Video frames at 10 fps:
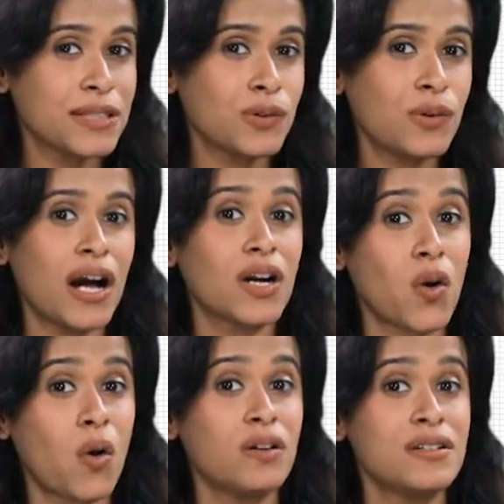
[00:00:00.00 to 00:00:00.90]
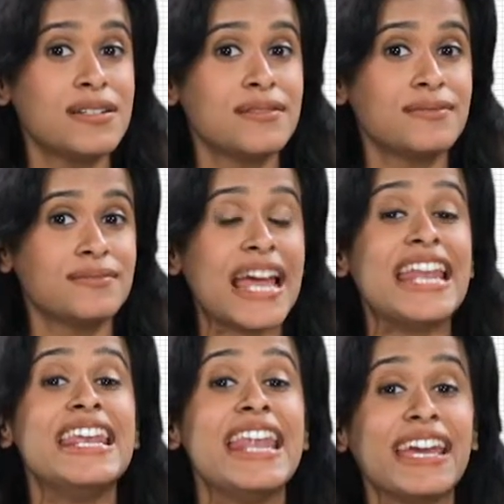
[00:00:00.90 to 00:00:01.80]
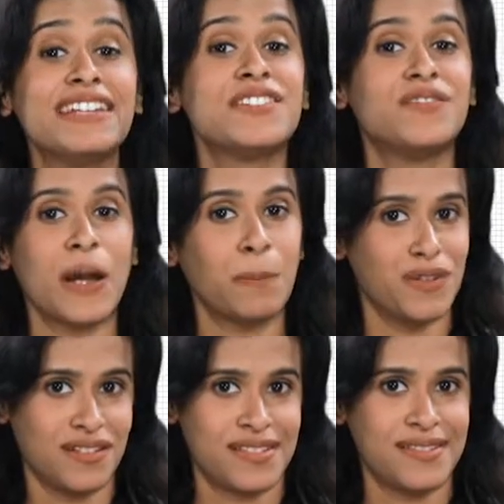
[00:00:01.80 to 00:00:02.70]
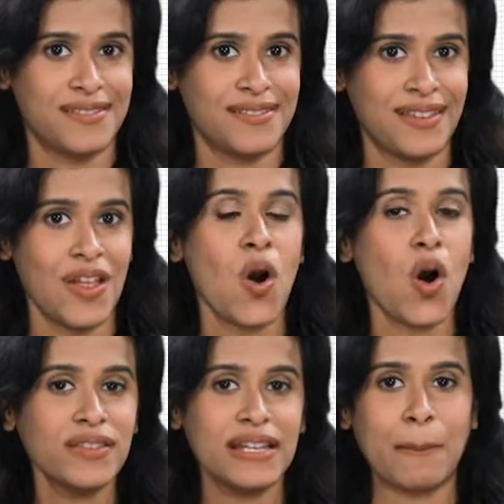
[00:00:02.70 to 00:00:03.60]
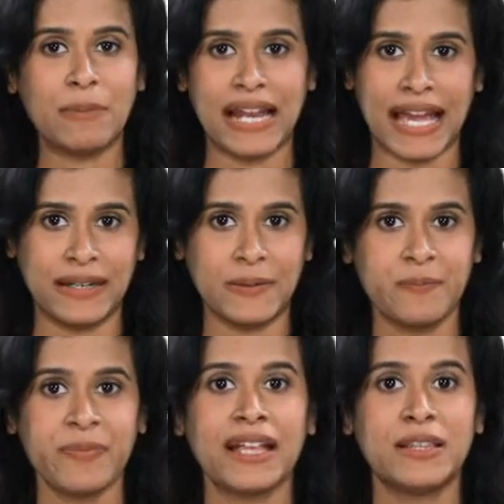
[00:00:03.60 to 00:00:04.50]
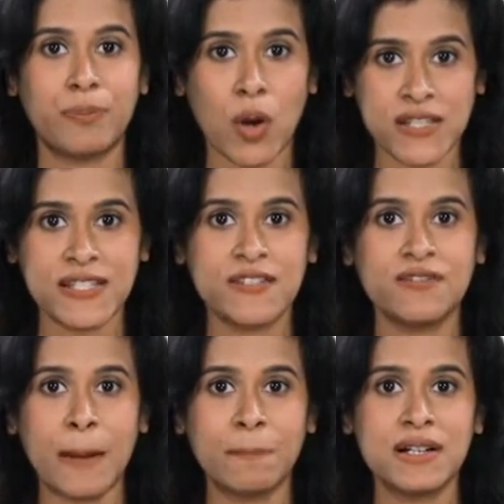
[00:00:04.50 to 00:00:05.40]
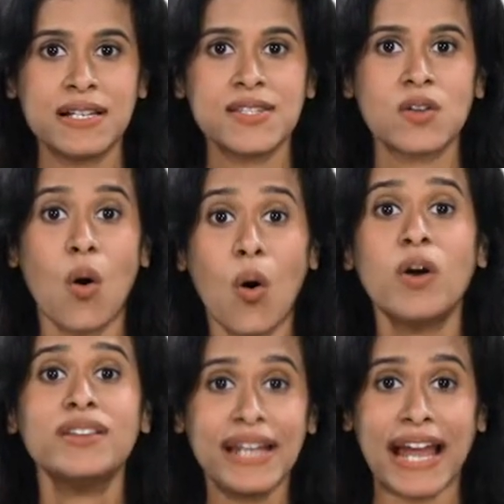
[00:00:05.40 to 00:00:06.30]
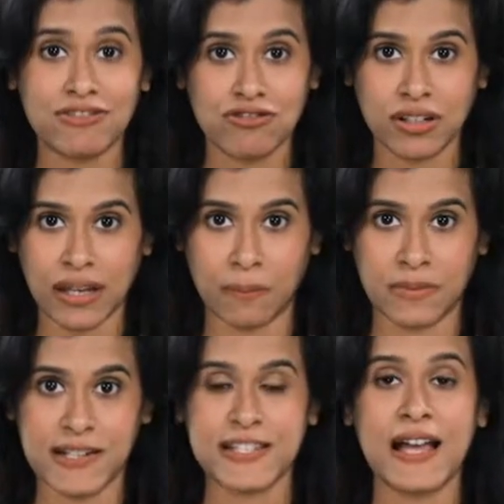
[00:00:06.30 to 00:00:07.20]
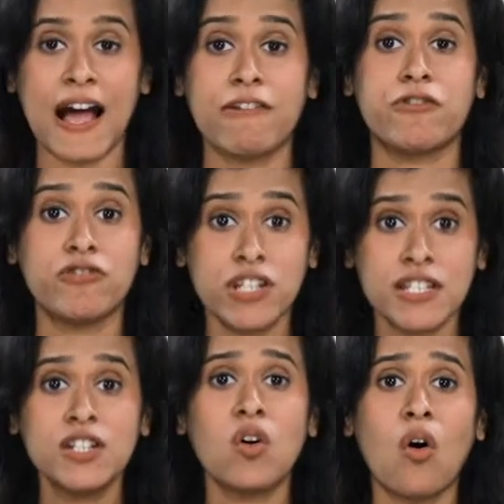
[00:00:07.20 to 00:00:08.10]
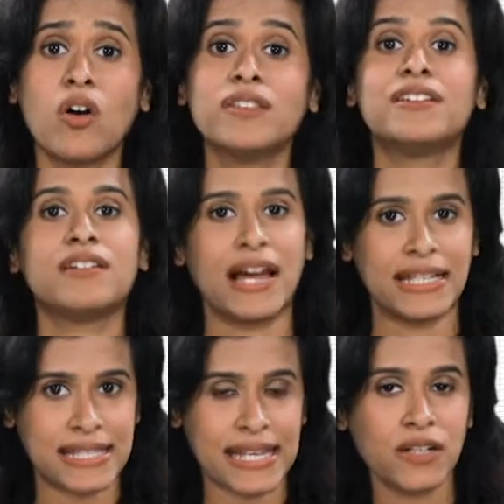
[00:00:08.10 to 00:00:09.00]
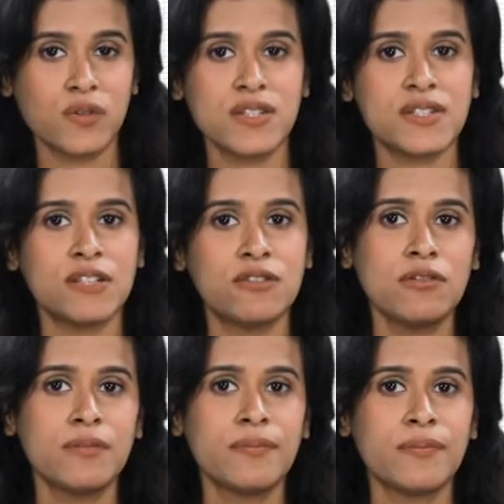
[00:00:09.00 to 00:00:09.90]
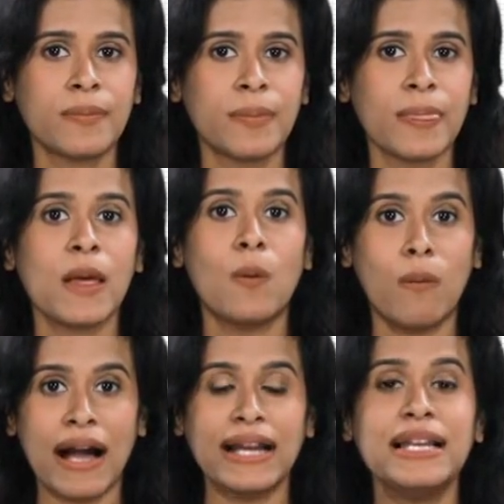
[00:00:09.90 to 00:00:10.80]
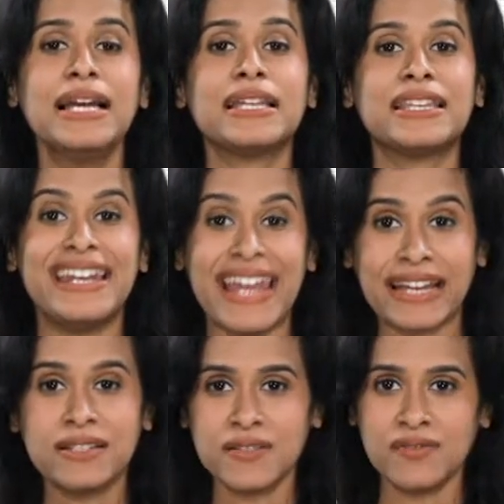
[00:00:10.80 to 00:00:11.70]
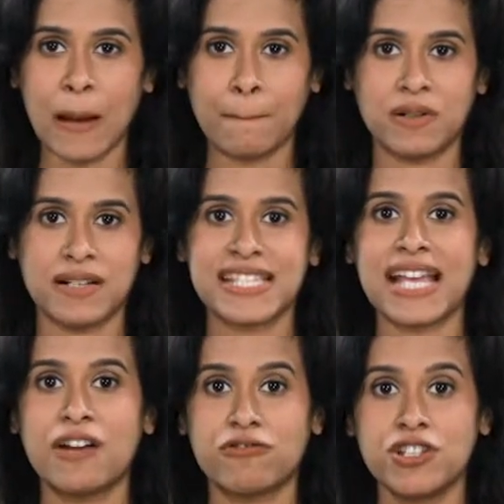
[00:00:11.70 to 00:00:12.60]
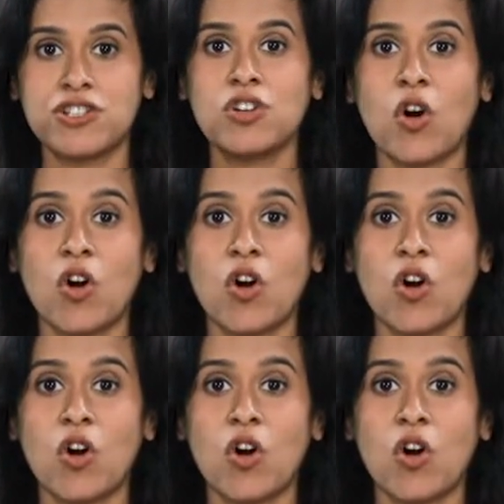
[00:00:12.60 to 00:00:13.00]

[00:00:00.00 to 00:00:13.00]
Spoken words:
0 are called negative numbers. on the number line. The positive numbers or the natural numbers are written on the right side of the zero, while the negative numbers are written